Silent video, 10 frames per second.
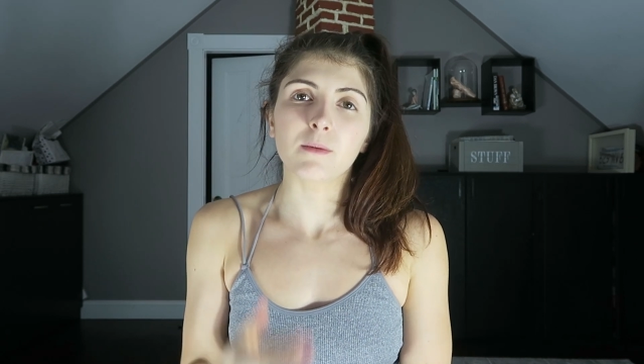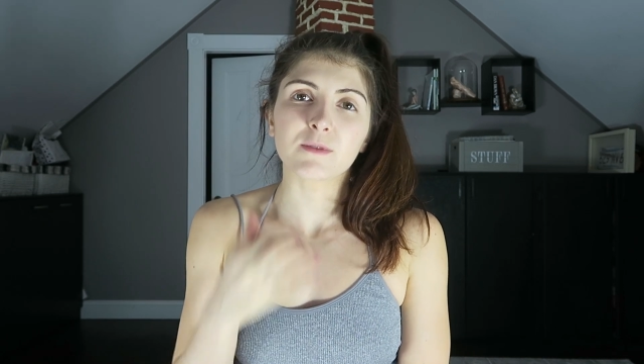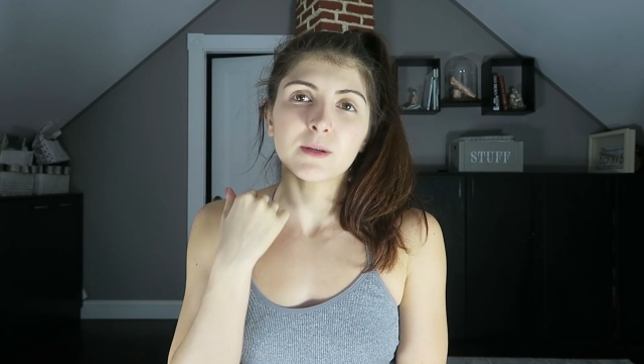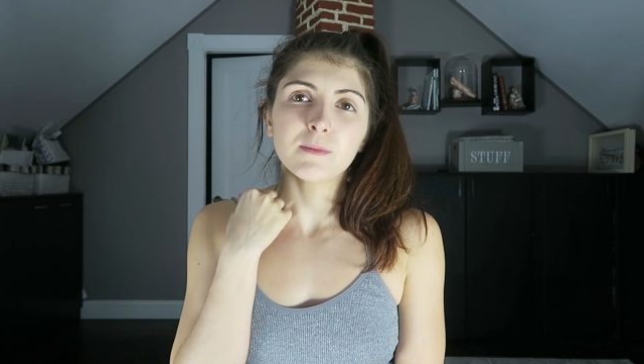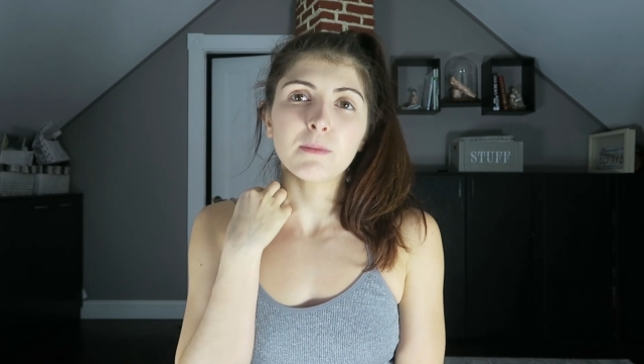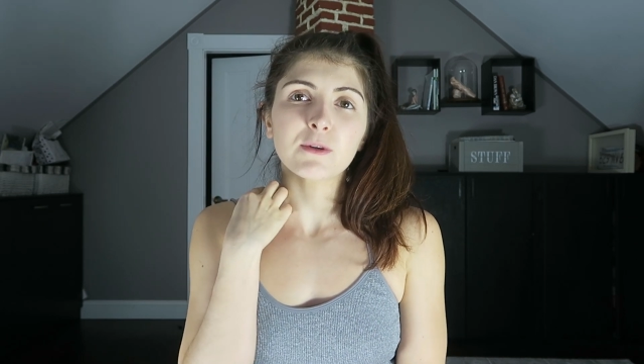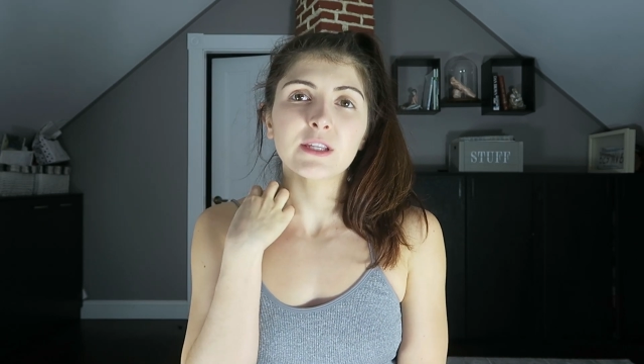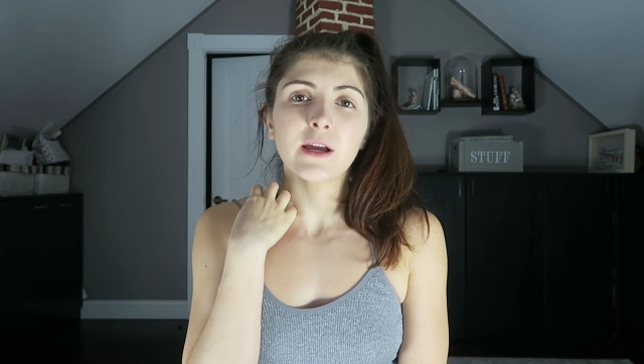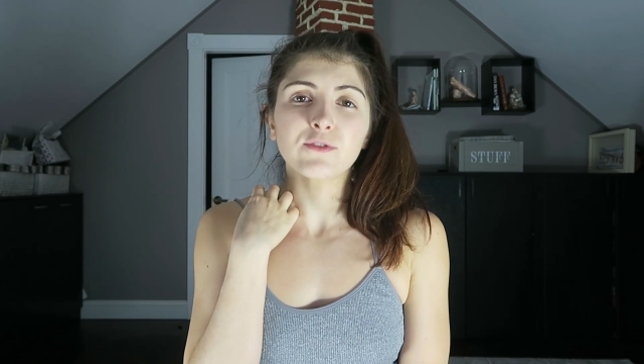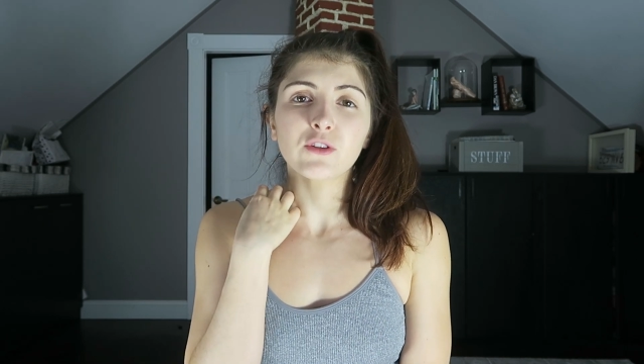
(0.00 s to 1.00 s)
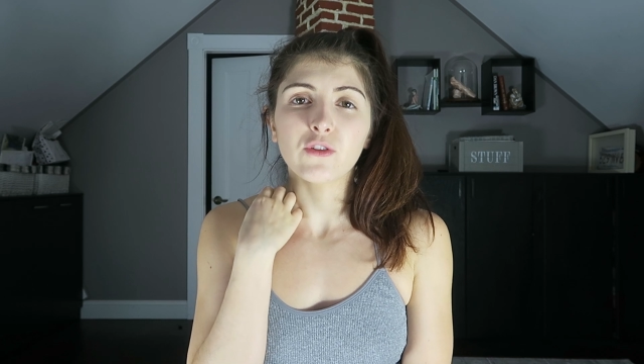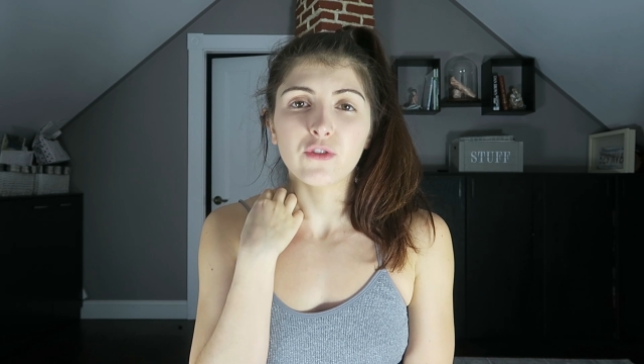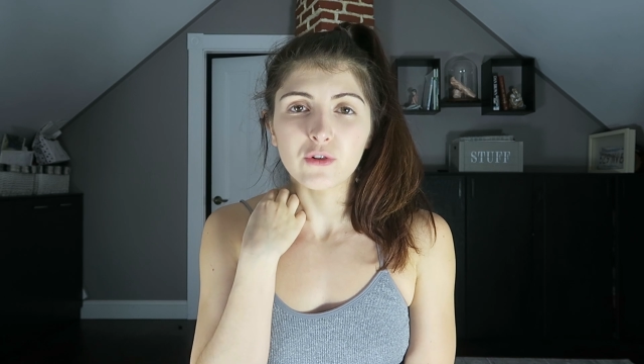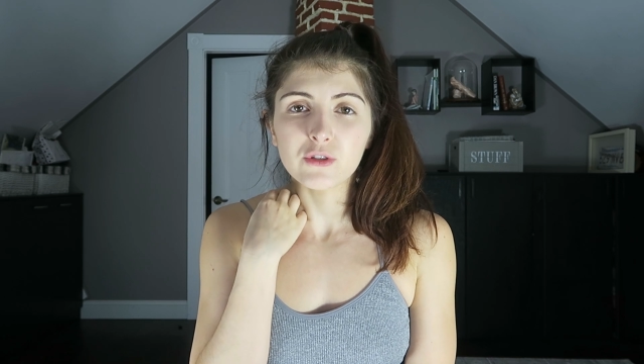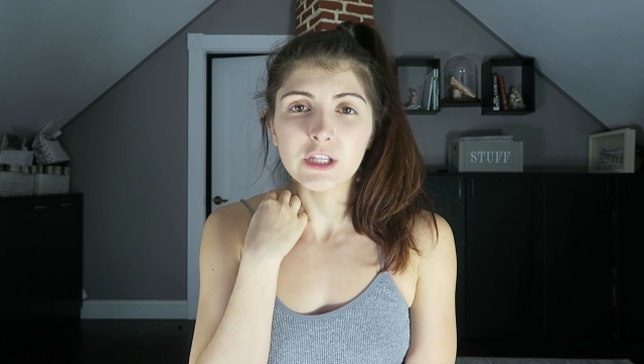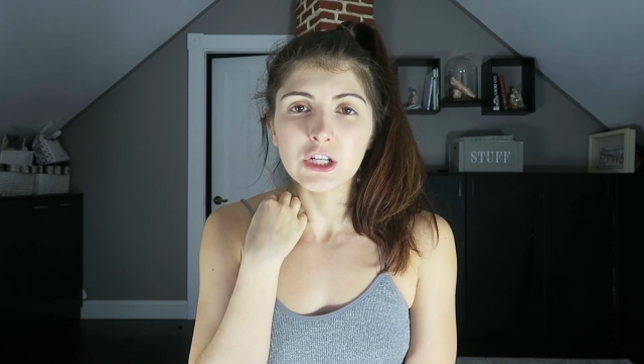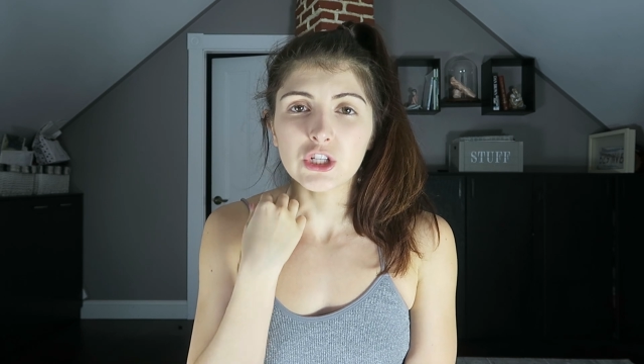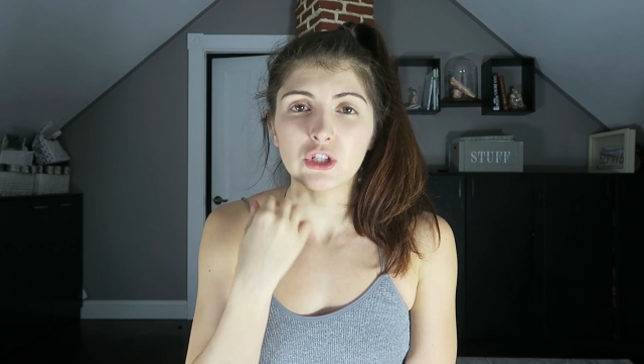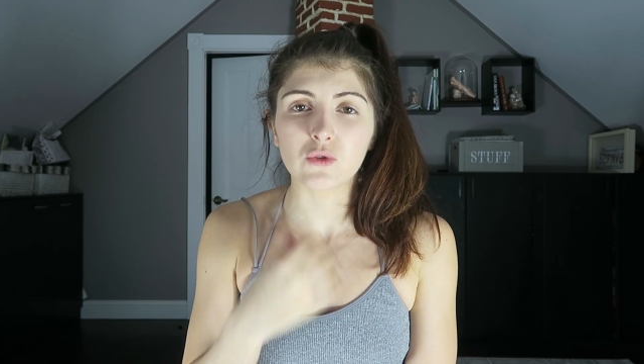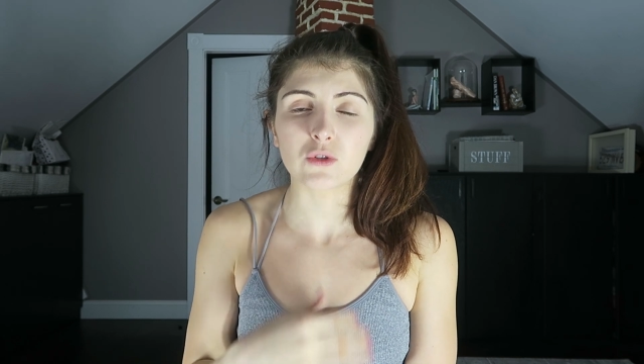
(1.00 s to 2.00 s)
Some people say after the 3rd
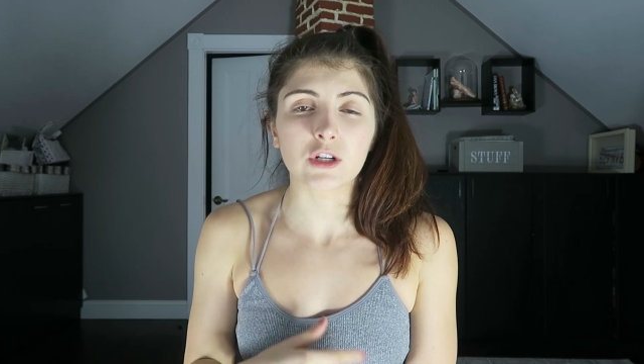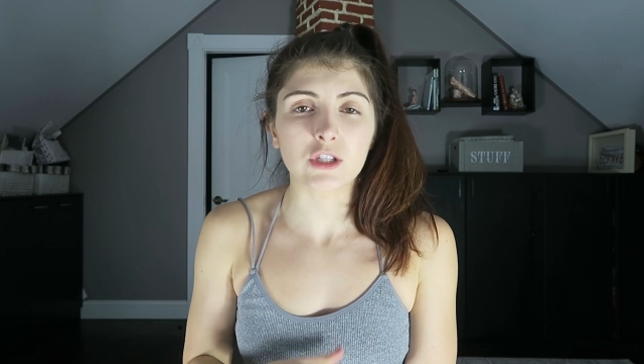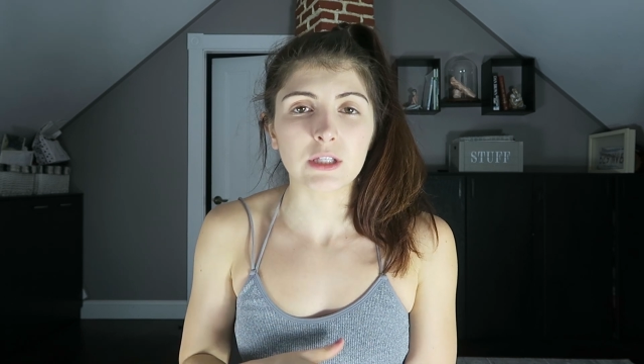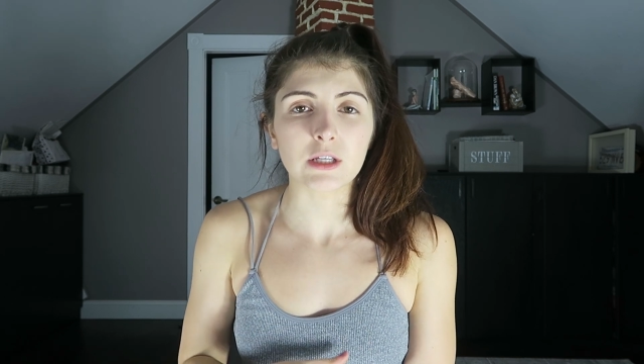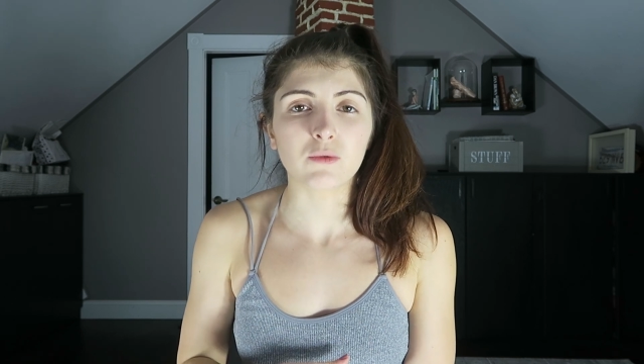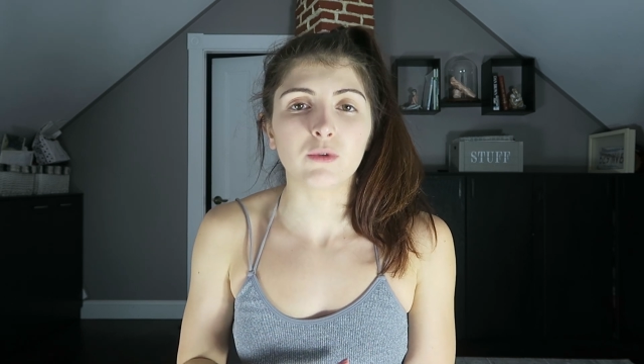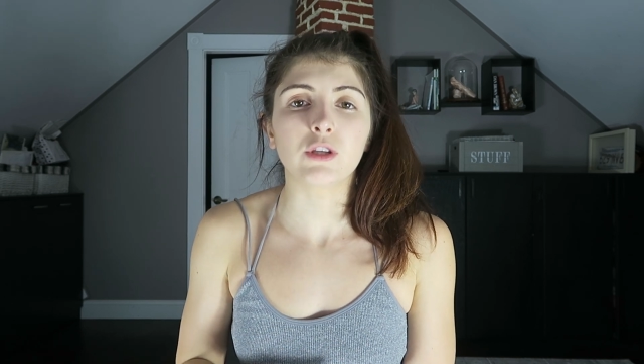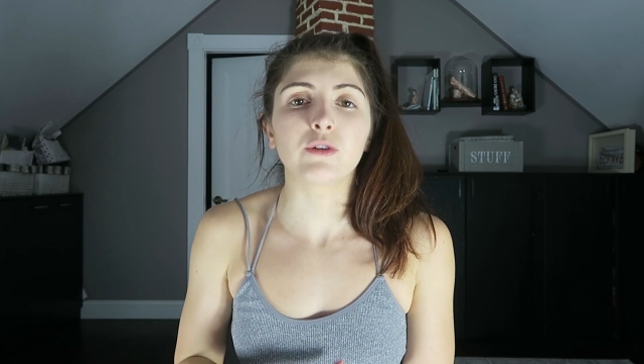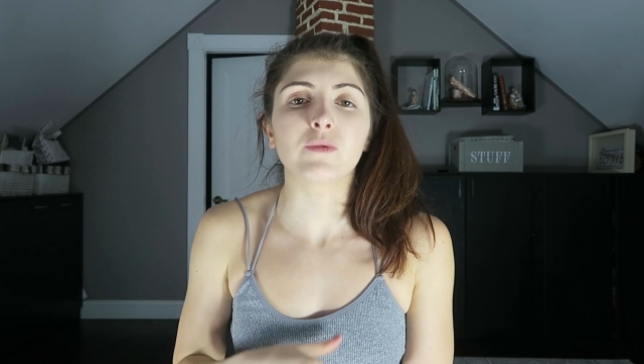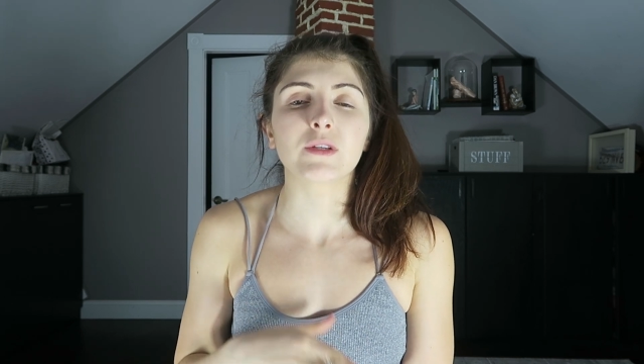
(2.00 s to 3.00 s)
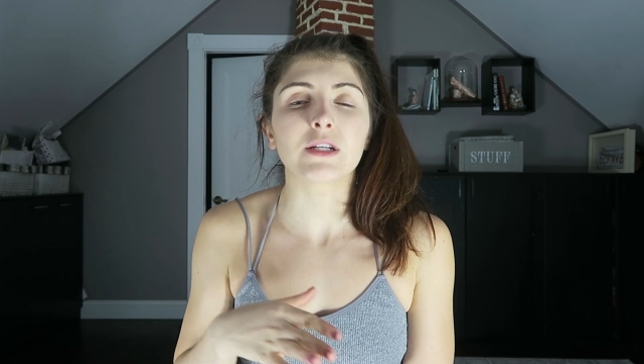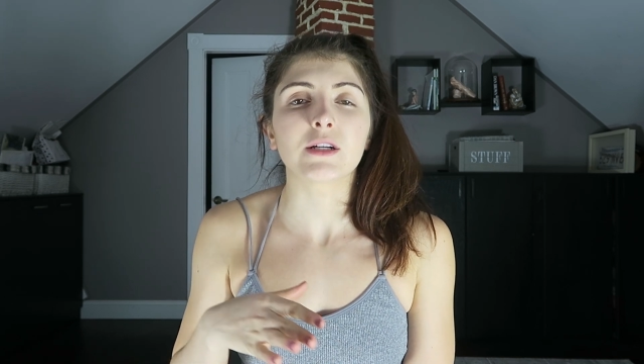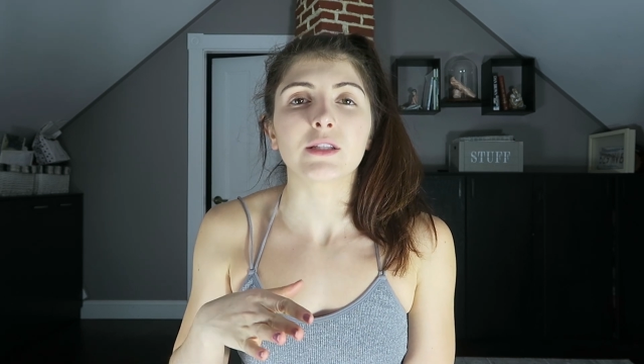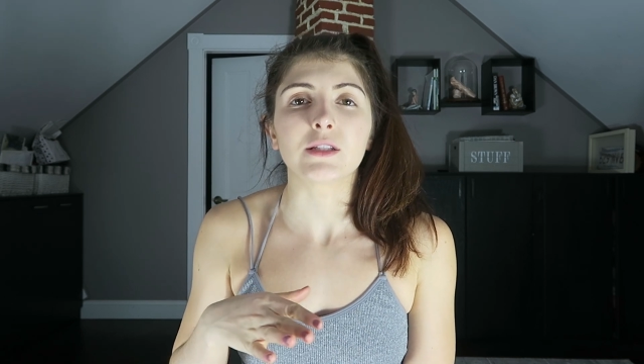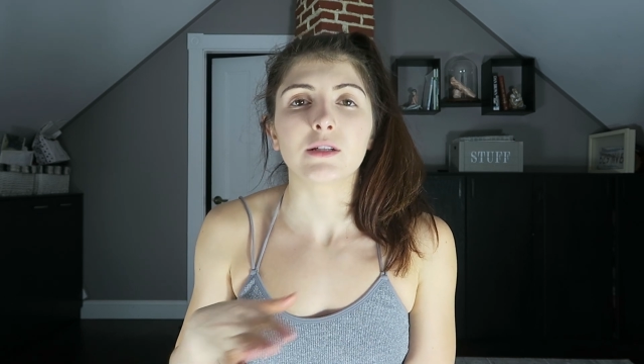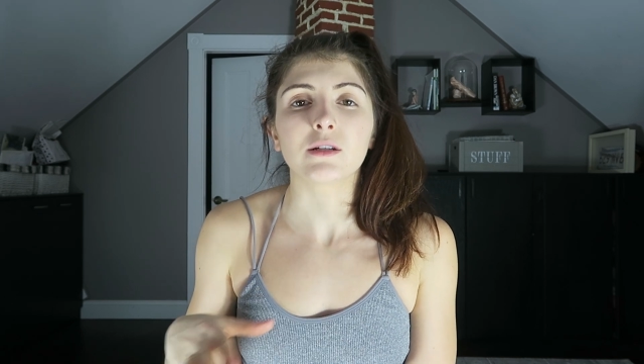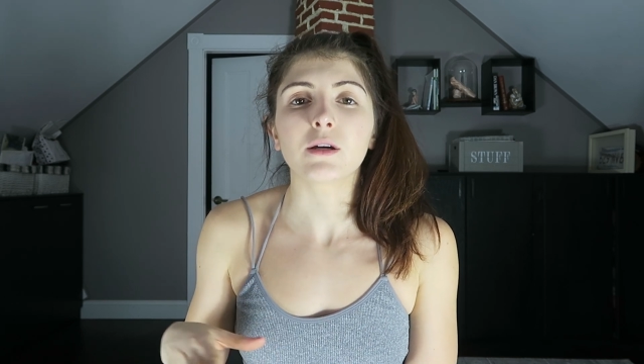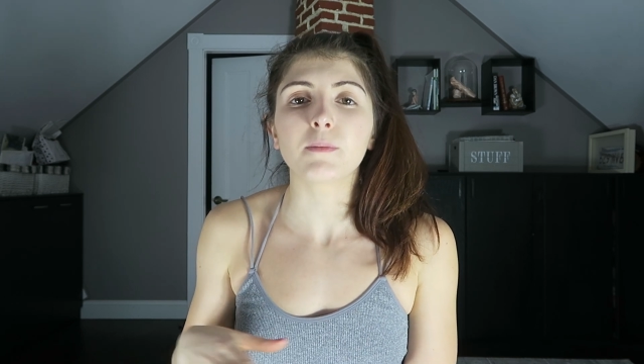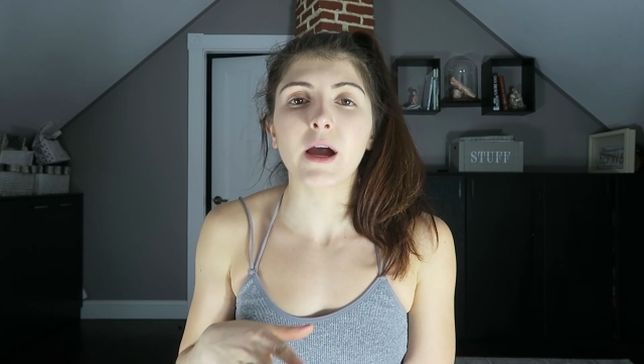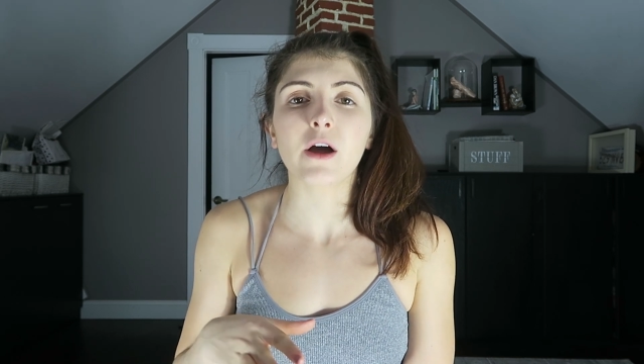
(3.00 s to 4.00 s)
session, you start seeing really good results. It took
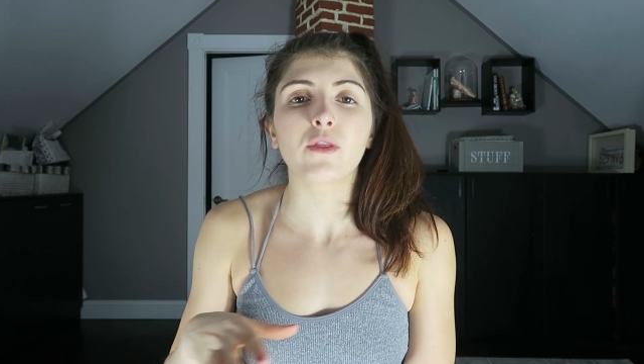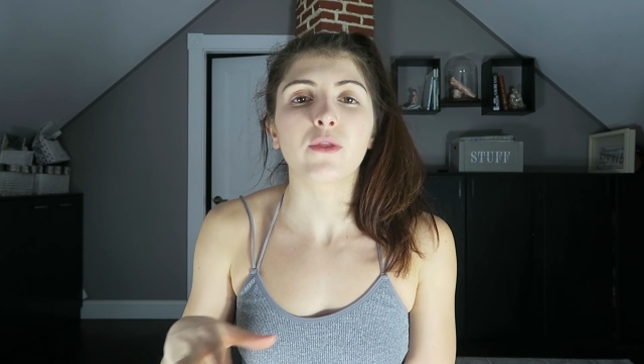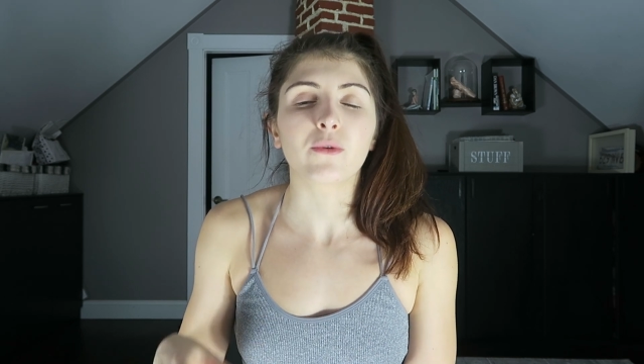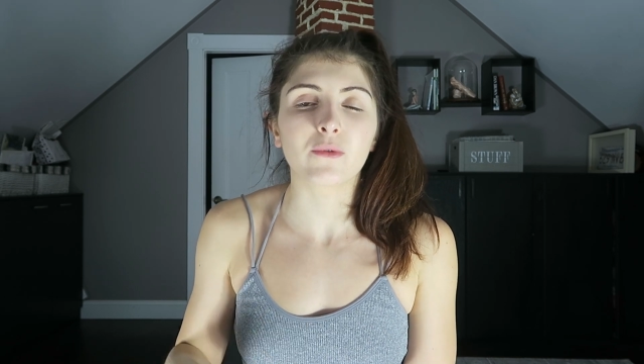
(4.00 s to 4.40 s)
about